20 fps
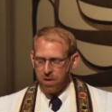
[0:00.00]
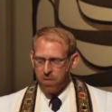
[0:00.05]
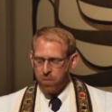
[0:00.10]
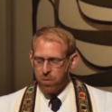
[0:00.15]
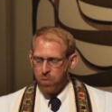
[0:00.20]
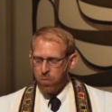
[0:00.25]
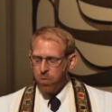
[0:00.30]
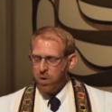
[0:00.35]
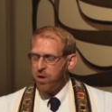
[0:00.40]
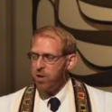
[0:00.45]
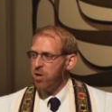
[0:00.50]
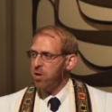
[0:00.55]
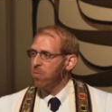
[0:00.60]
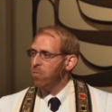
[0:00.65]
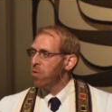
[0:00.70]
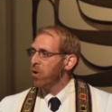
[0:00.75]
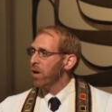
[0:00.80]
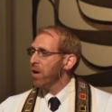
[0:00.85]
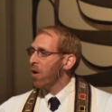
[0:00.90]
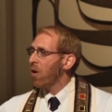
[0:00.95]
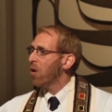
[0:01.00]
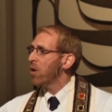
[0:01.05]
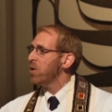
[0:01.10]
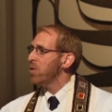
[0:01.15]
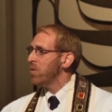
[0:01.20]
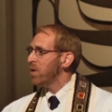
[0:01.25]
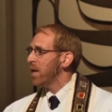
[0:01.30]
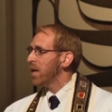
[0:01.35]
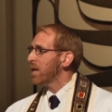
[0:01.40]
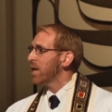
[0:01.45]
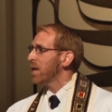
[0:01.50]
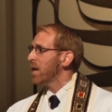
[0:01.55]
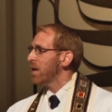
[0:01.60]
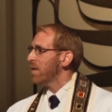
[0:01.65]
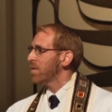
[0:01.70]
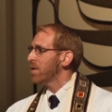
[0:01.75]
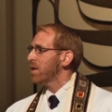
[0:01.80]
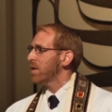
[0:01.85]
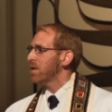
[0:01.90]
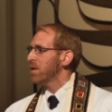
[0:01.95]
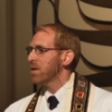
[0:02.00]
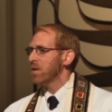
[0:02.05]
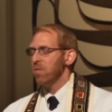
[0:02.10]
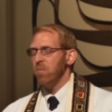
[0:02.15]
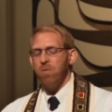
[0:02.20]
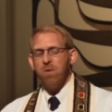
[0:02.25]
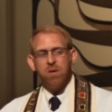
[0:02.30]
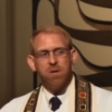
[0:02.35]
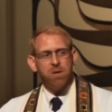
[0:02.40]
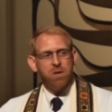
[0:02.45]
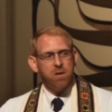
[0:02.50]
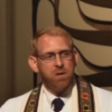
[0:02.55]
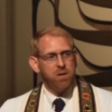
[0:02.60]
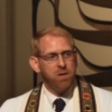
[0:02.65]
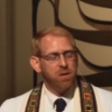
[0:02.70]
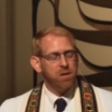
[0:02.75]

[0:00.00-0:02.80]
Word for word: if we wish to bring our unique gifts into the world,